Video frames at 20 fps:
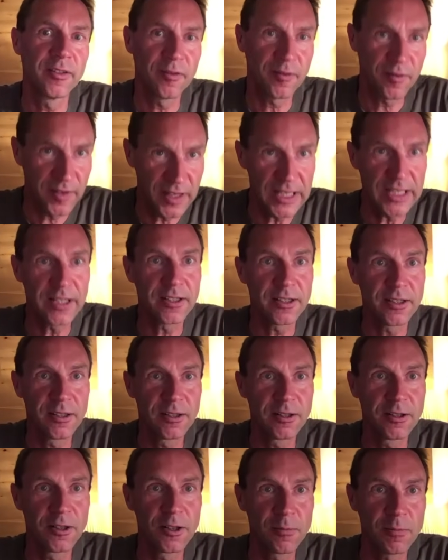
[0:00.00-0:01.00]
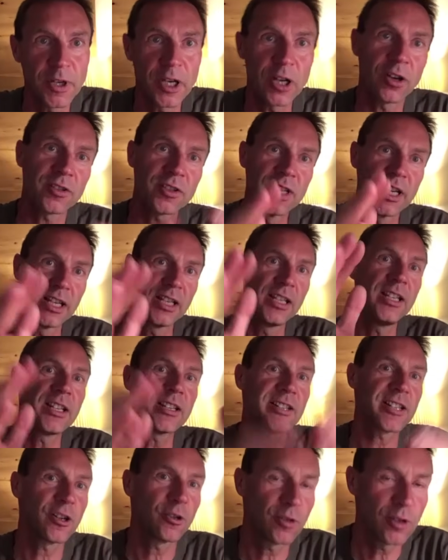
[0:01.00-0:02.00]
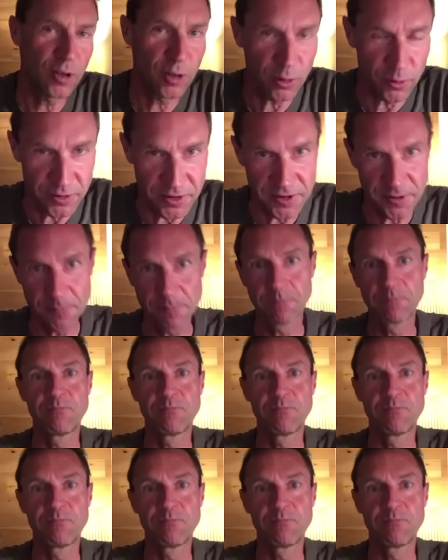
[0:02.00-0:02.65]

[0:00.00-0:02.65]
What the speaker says: feet. Because here's how it goes.